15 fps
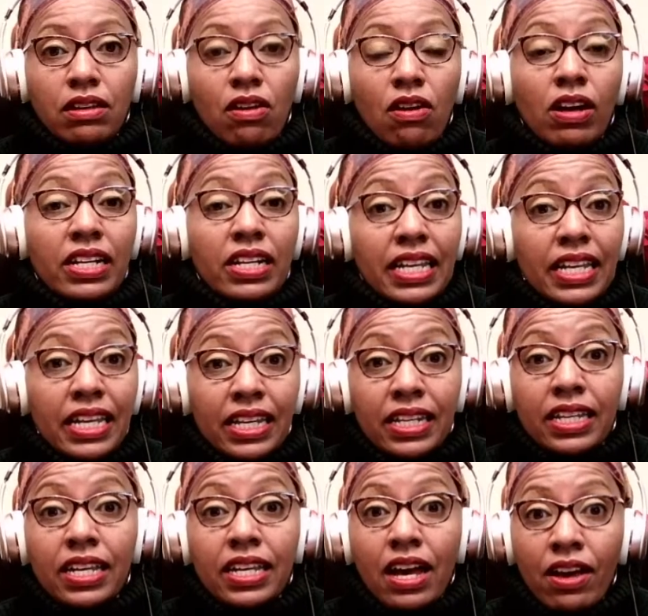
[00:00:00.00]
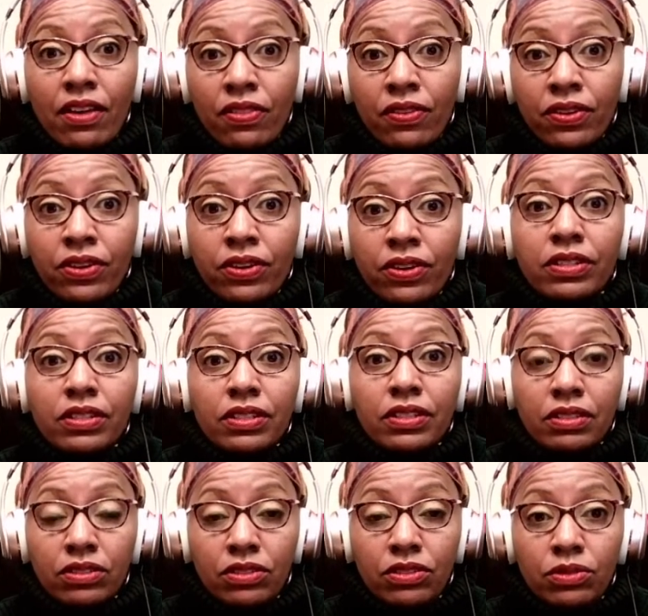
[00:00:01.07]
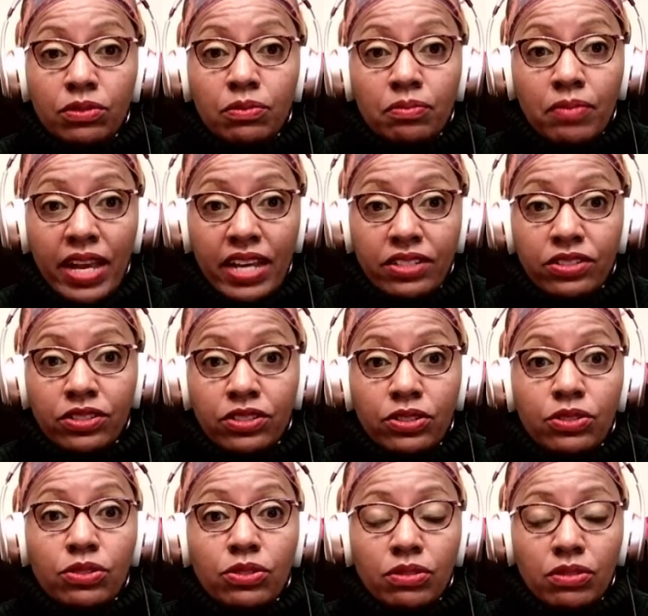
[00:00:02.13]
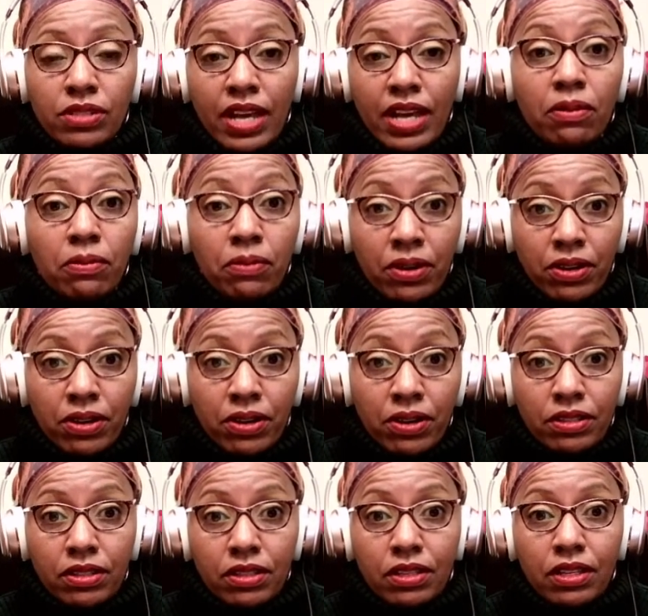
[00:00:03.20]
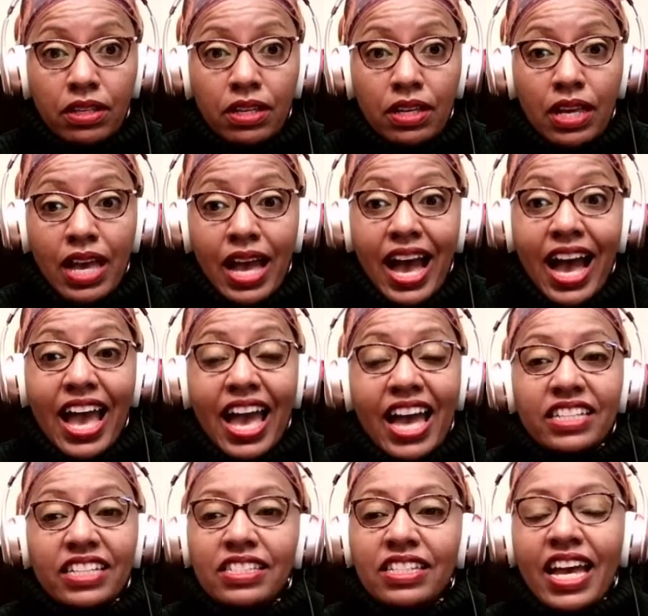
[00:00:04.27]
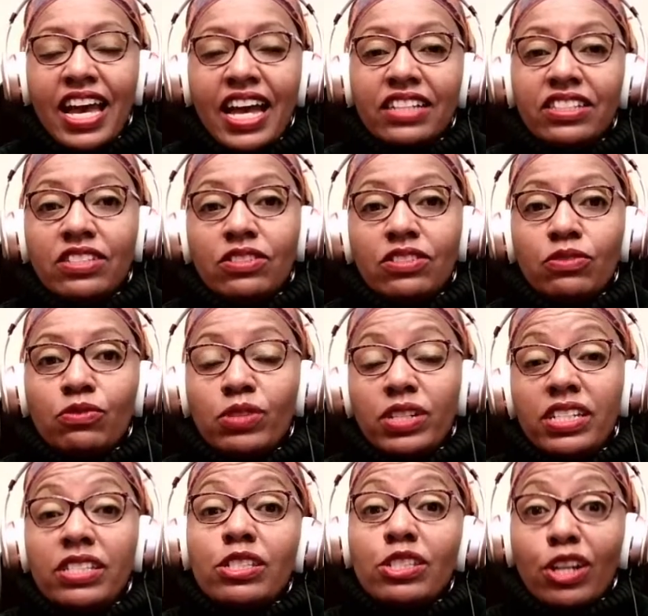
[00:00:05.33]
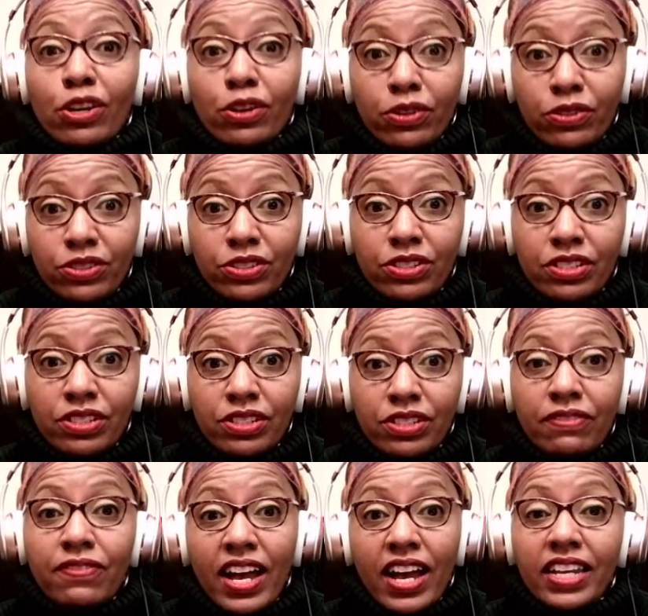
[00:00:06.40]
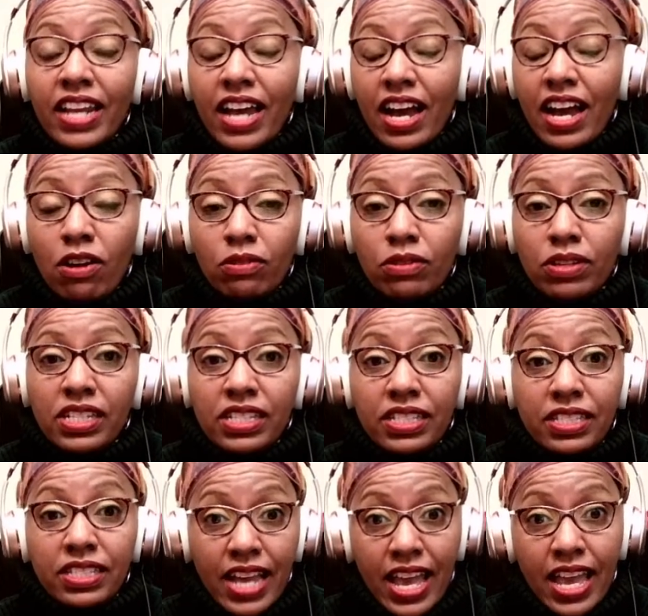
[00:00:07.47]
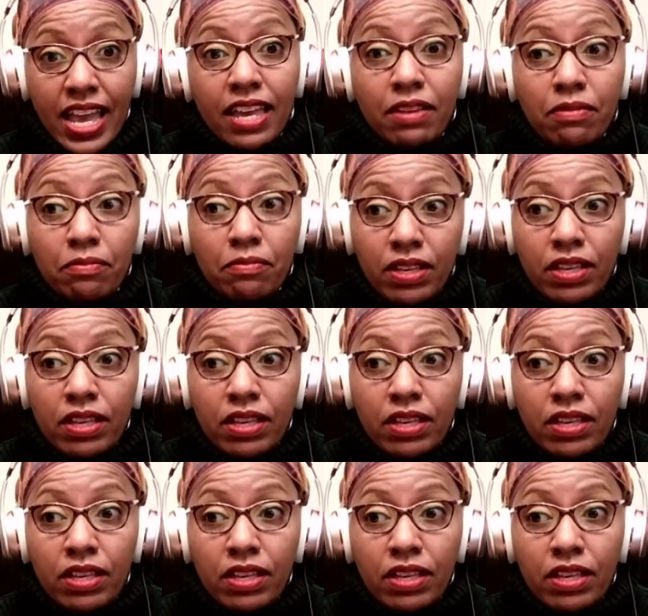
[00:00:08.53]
on any other major news network. I actually had to research to find out his name